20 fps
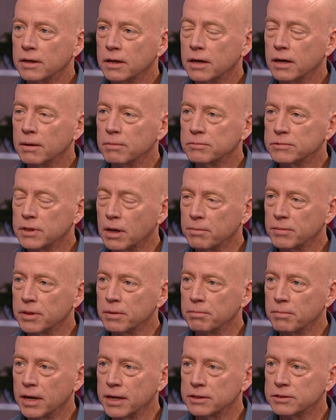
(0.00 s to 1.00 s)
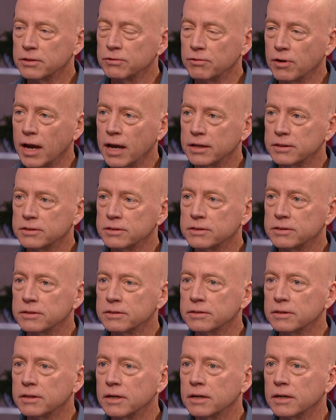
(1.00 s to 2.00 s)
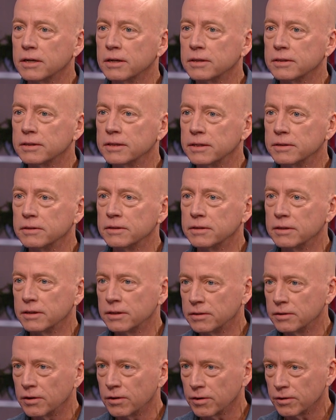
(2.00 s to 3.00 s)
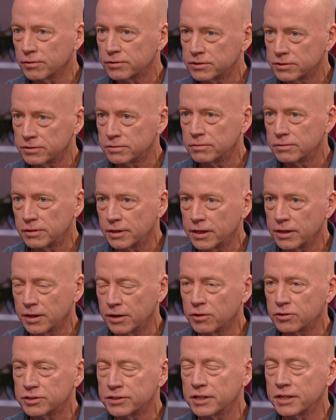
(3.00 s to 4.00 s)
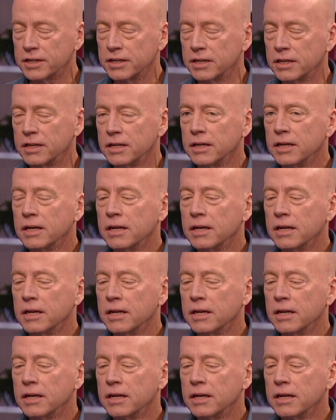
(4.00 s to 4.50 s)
um, some of the mice and rats uh, in, in our inner city.